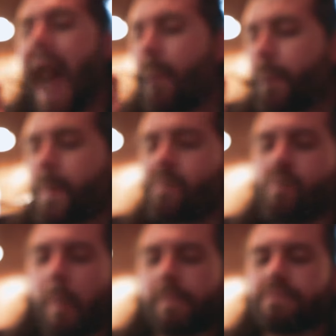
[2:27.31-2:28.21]
just like
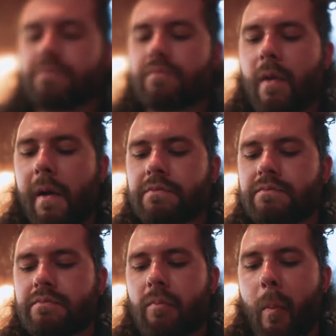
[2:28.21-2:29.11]
tender,
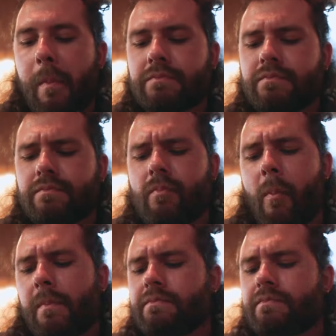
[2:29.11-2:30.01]
it was
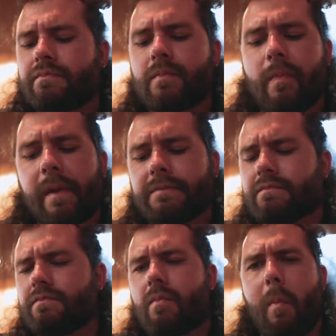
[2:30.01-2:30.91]
fresh, and it
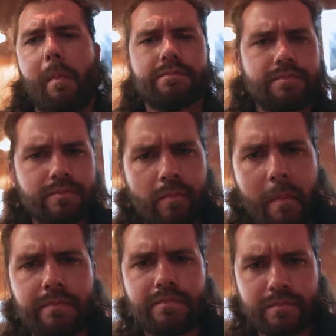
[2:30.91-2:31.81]
worked so well
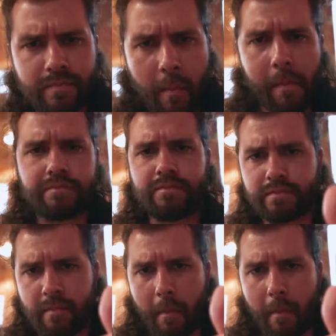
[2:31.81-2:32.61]
together. It was just the